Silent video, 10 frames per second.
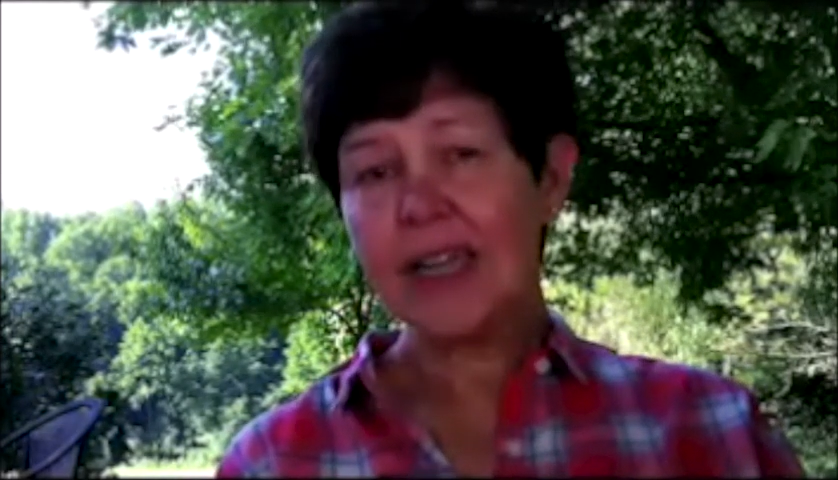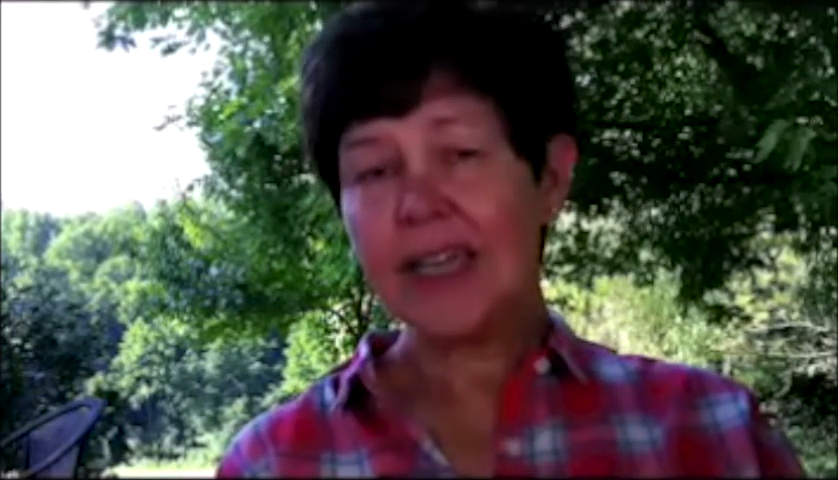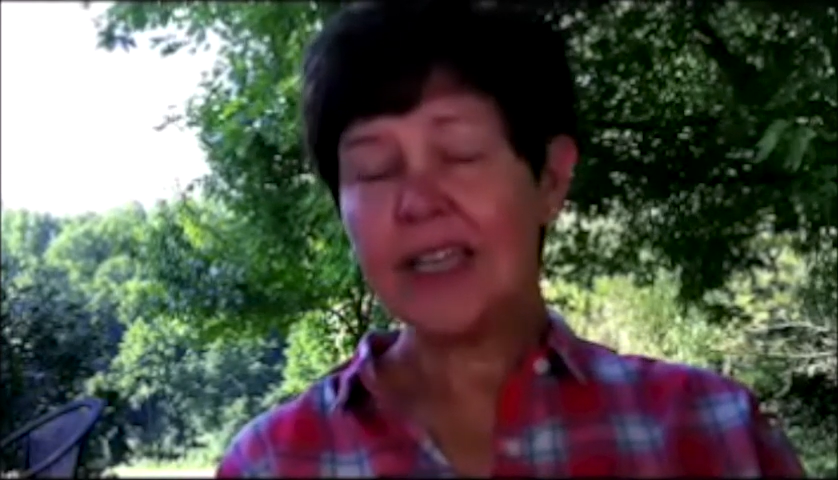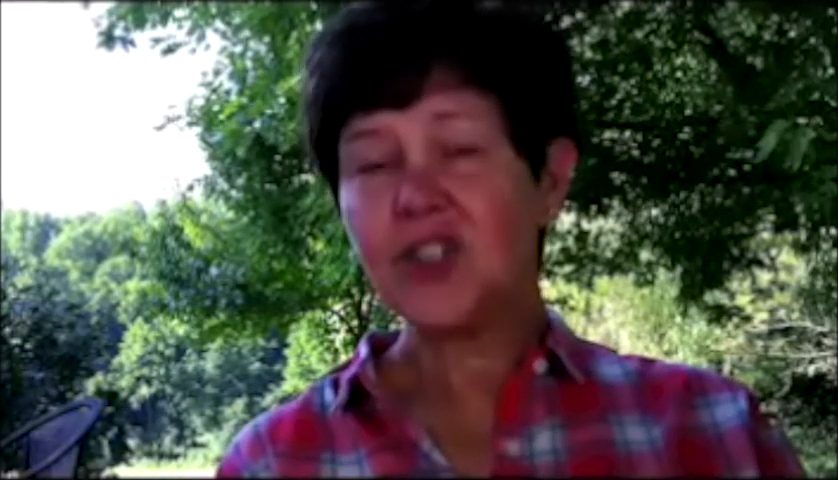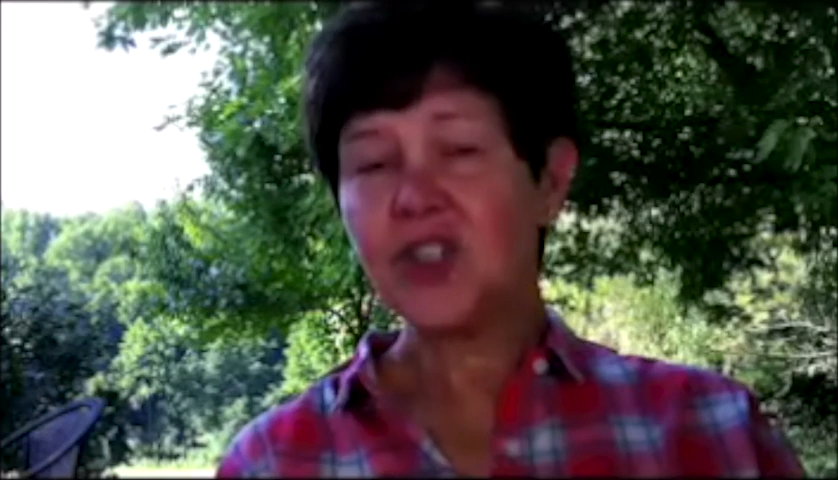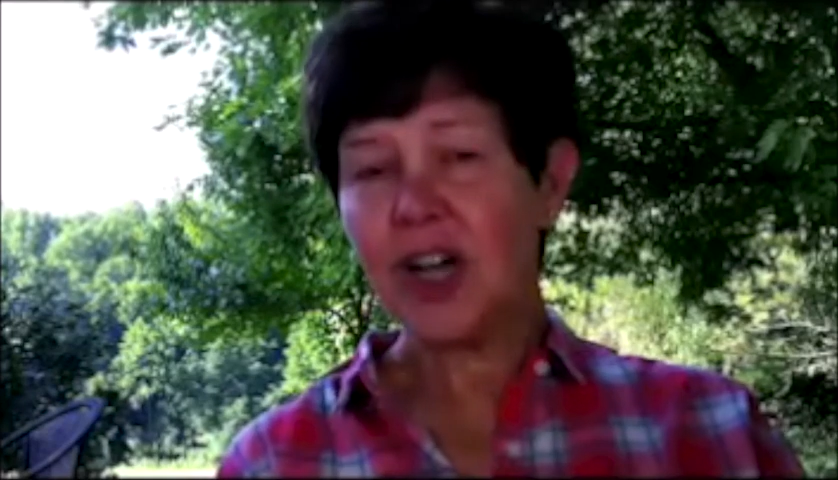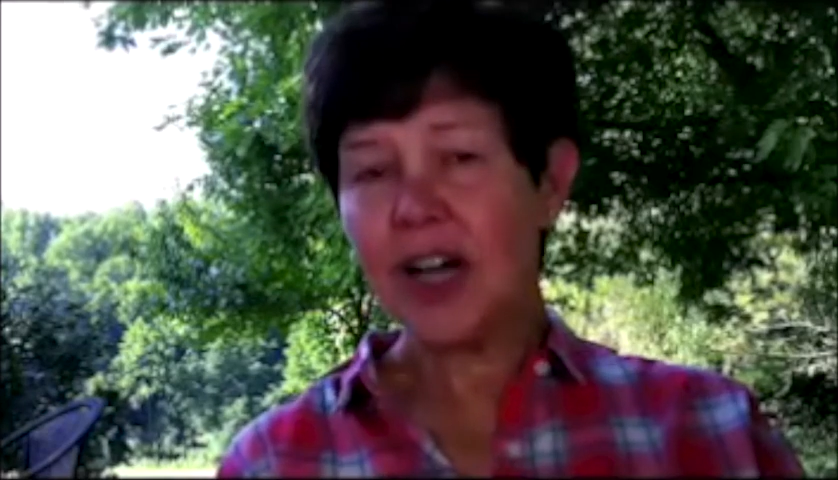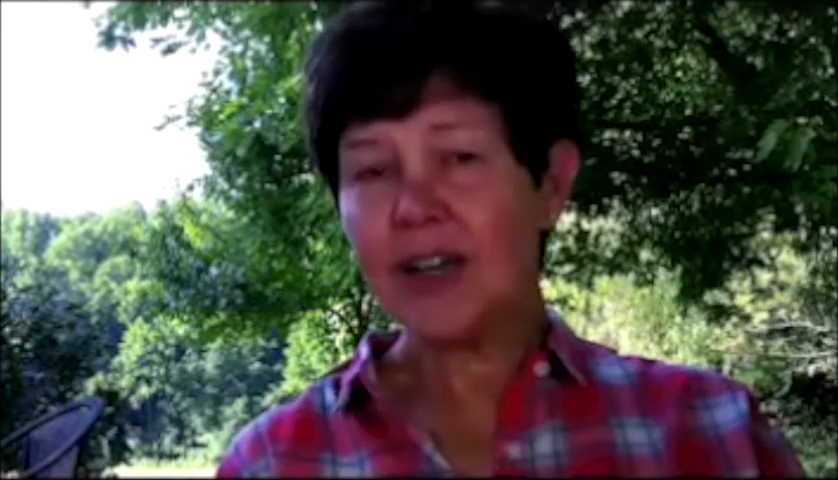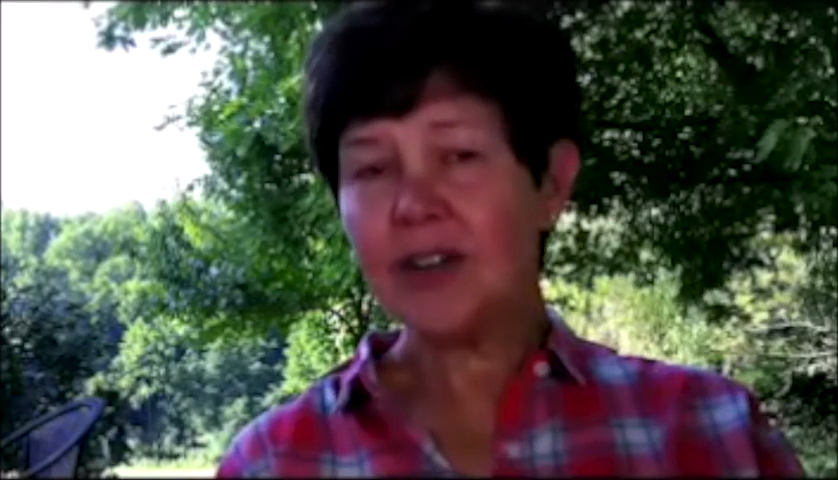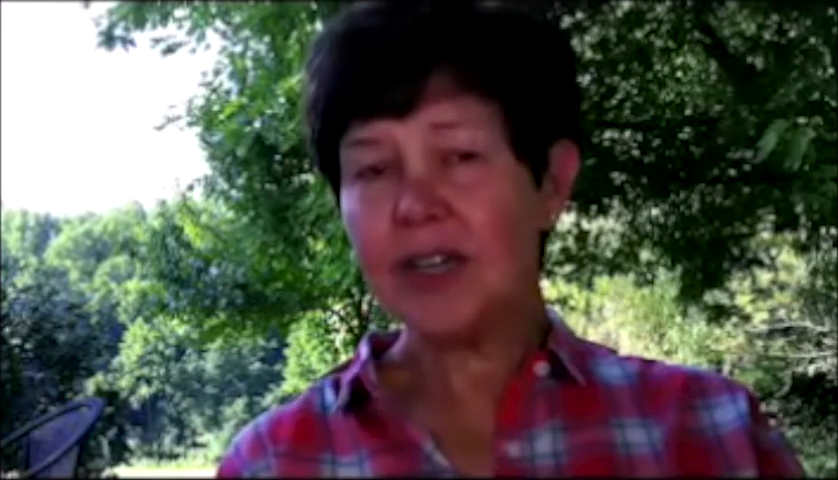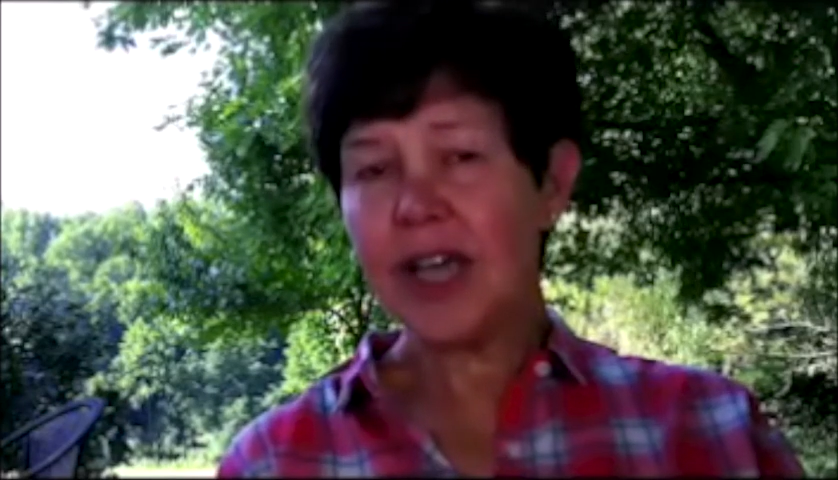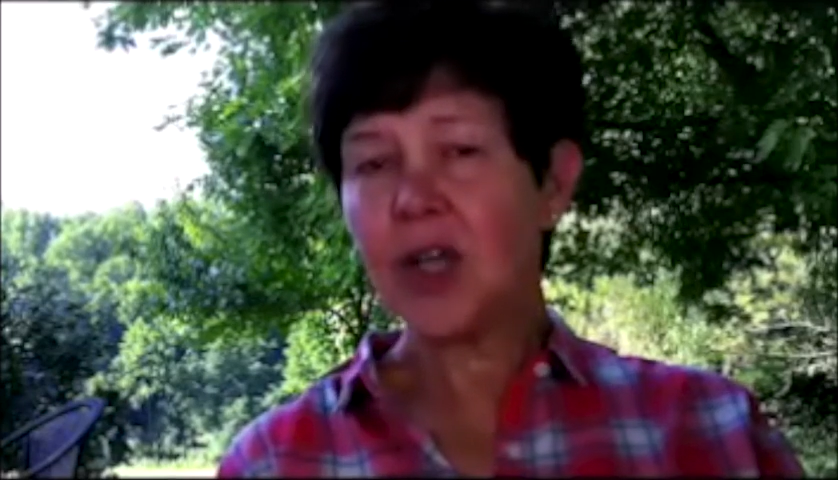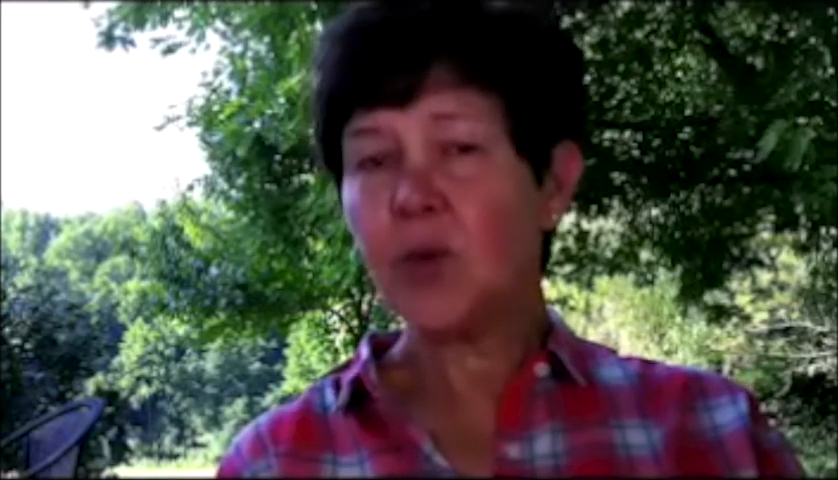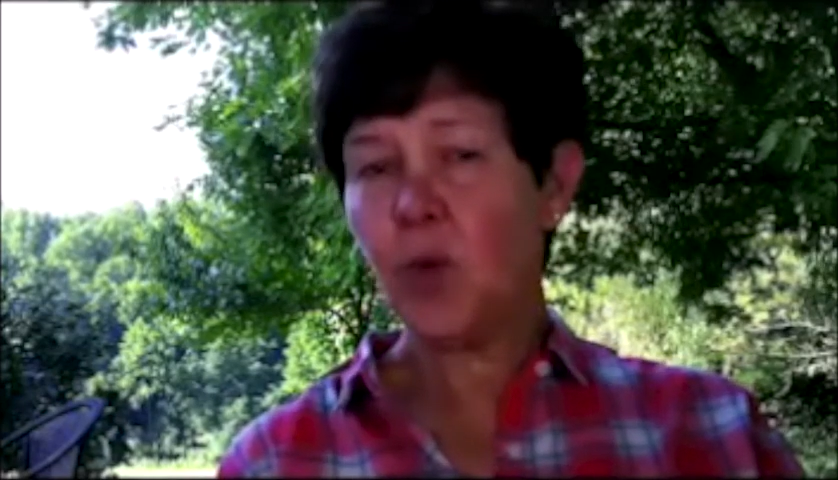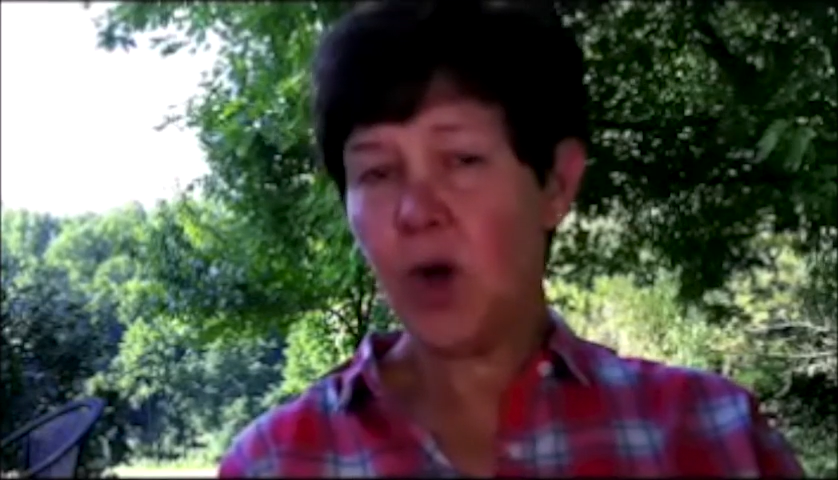In
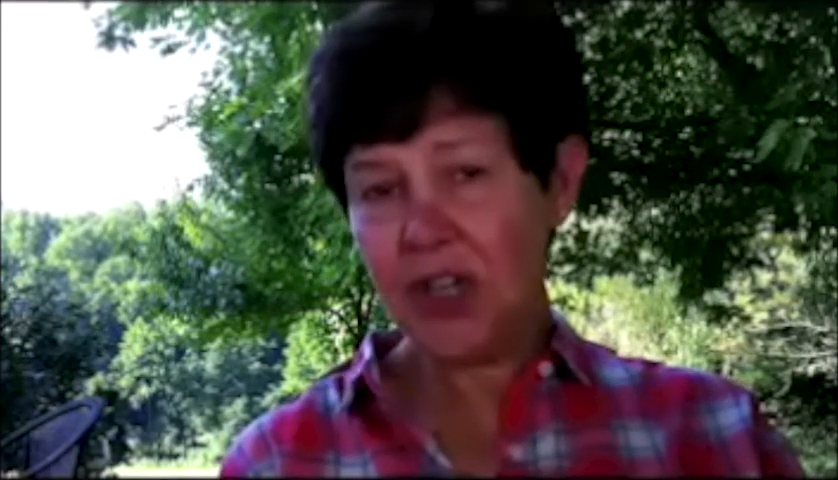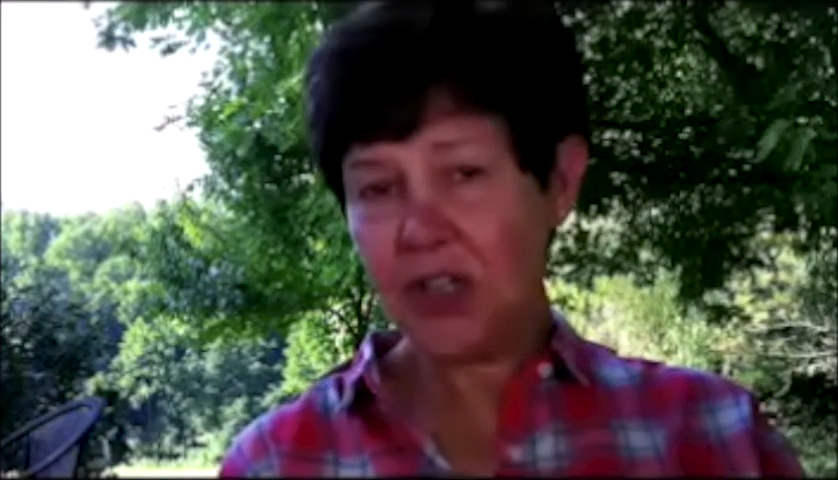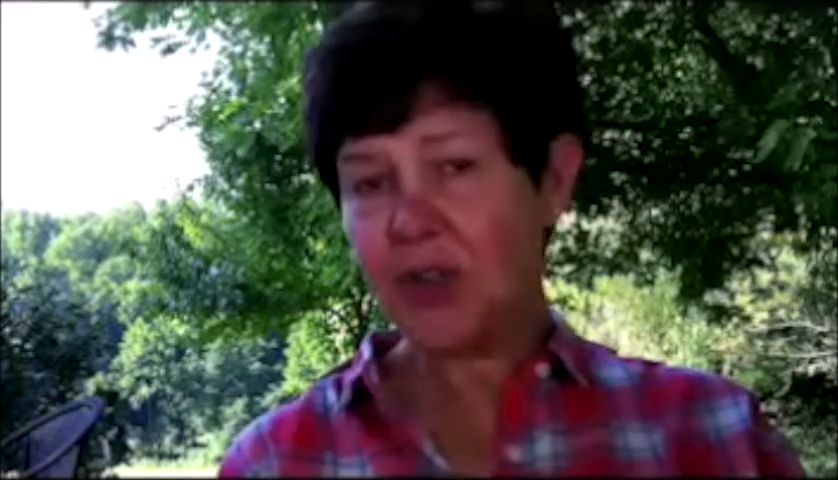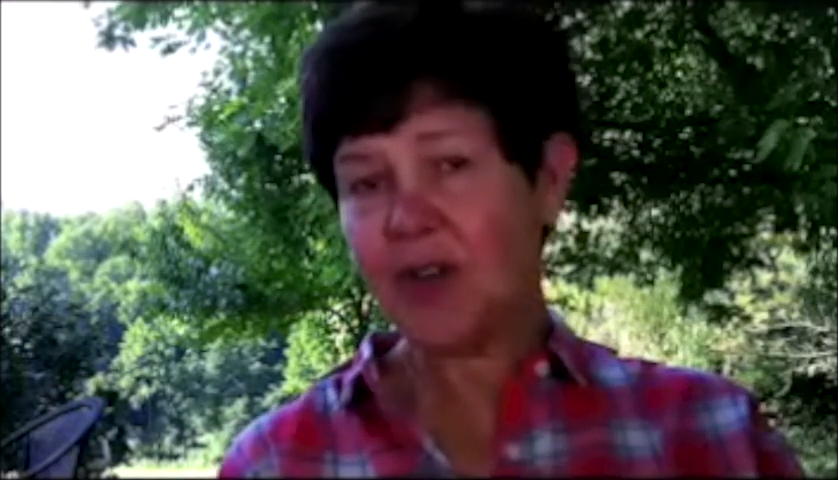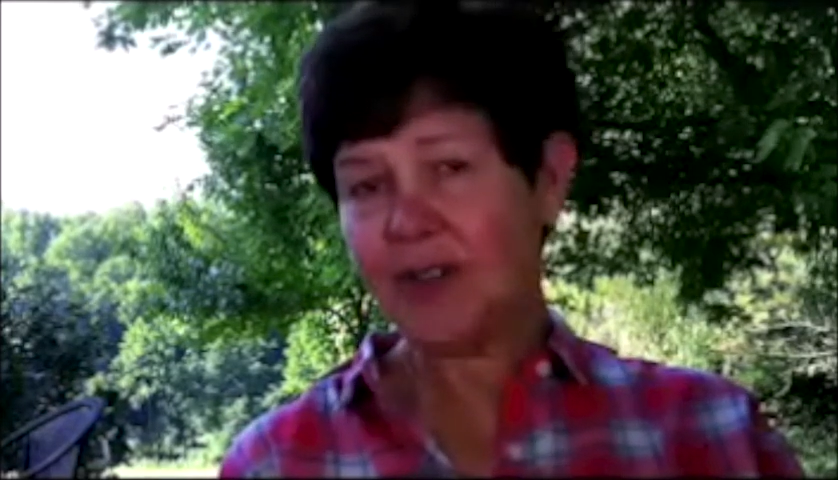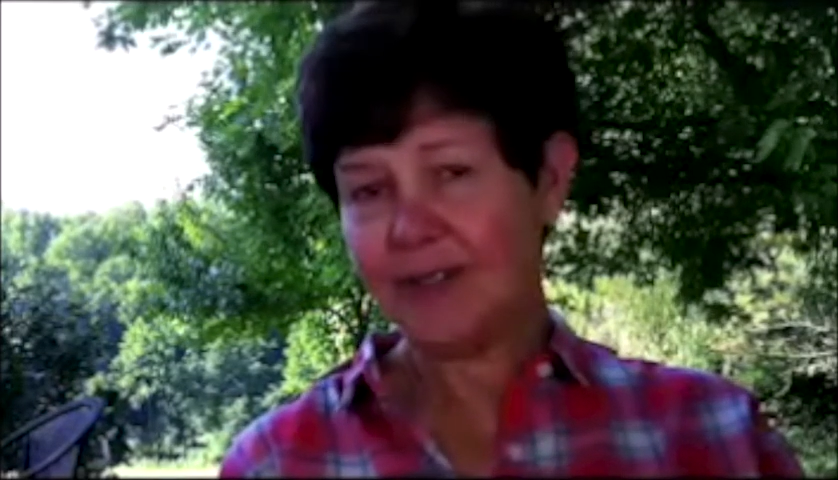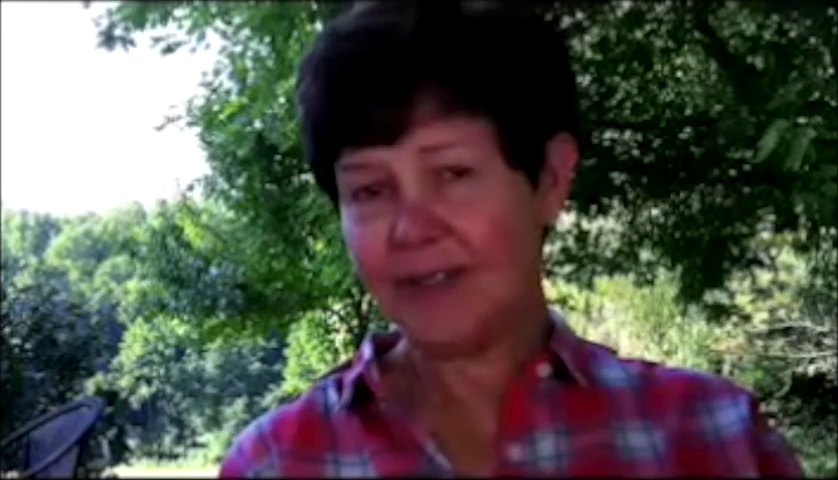childlike wonder,